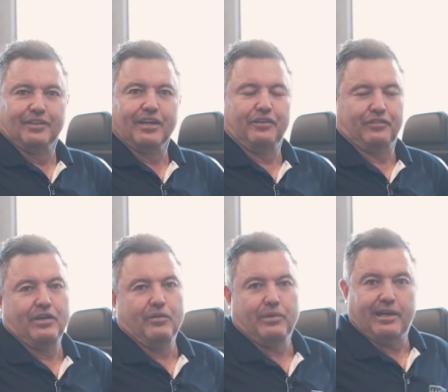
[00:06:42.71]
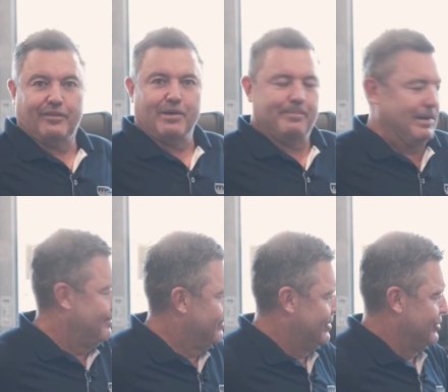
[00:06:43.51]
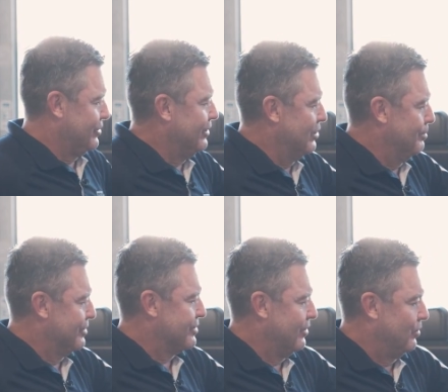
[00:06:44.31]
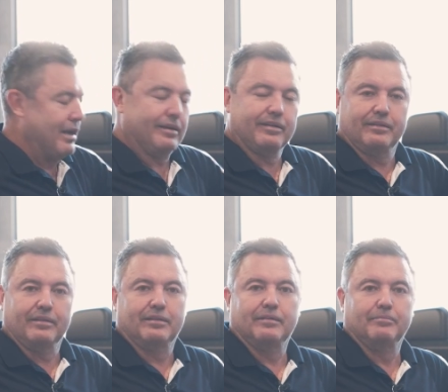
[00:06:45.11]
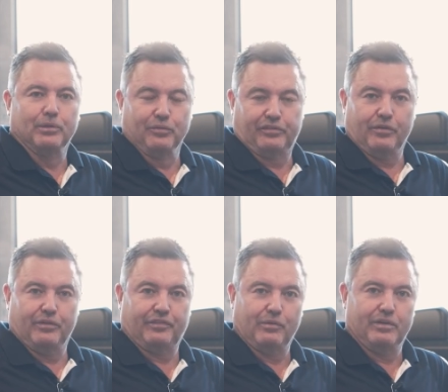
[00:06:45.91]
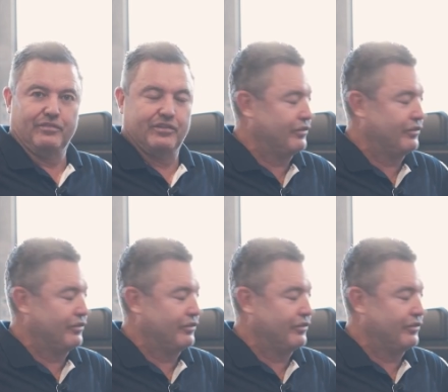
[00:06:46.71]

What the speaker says: Okay, so here we are to wrap up the GQ Patrol Wagon build series that we've just